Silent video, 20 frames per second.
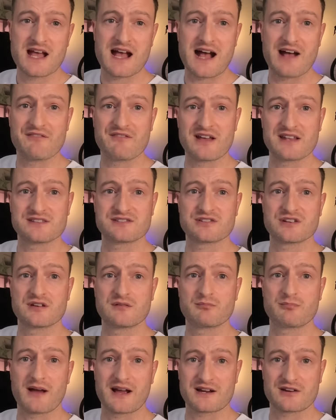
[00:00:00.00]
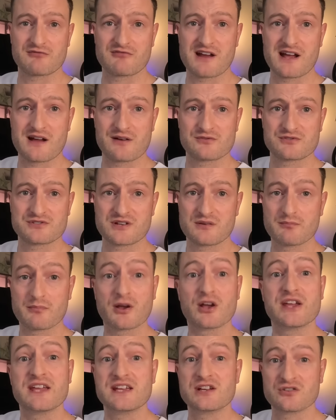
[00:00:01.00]
and then turned back around,
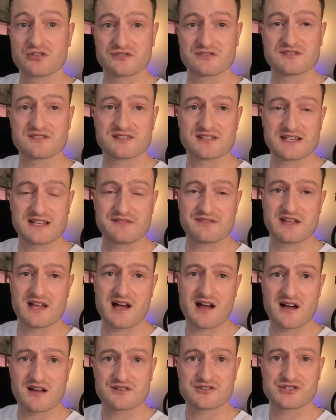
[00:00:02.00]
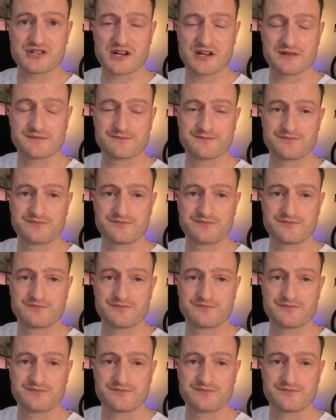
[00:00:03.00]
but he couldn't see the Archer.